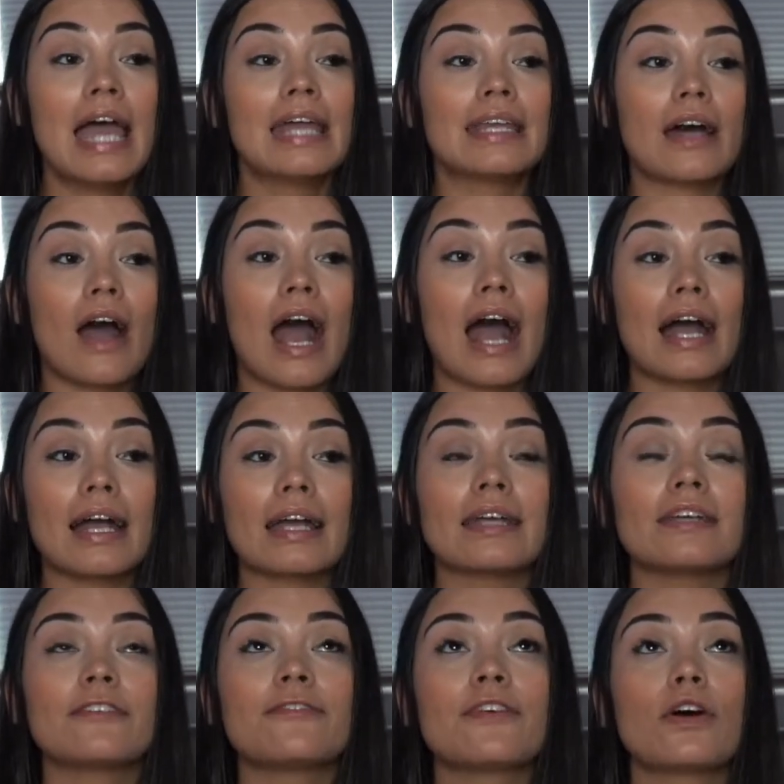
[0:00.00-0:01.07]
Now,
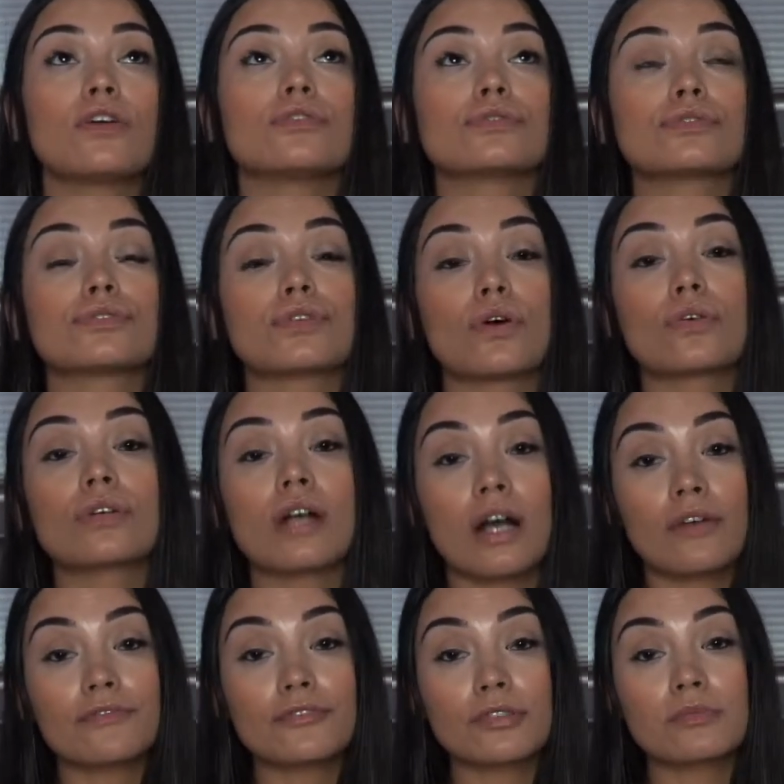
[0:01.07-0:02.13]
I felt so
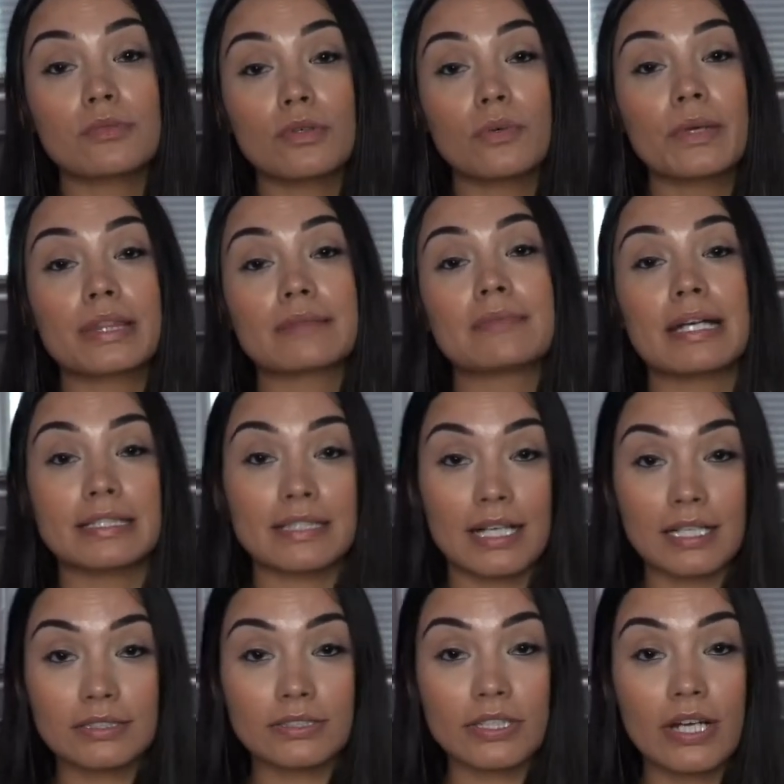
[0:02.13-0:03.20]
comfortable with my
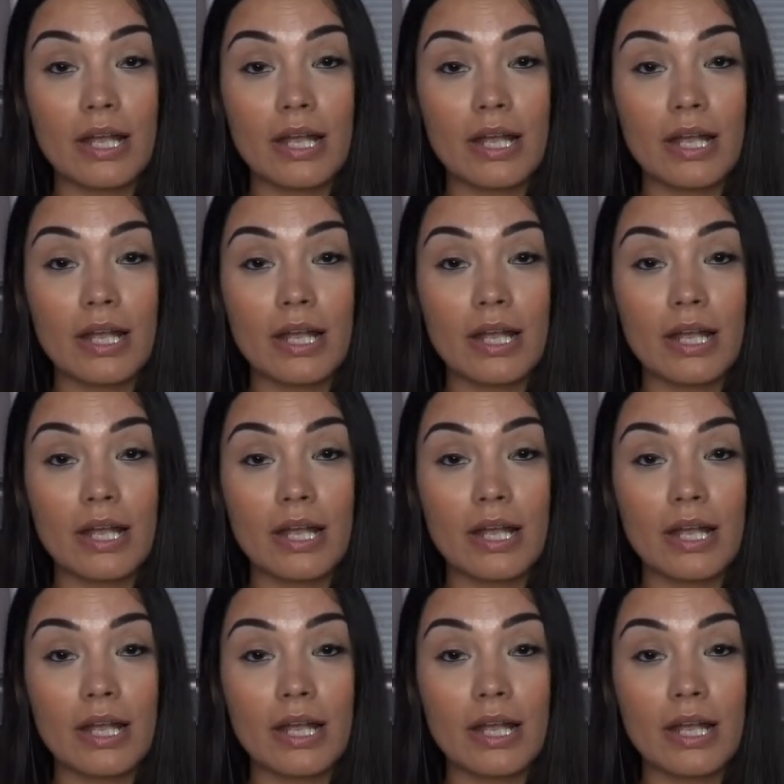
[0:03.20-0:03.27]
doctor,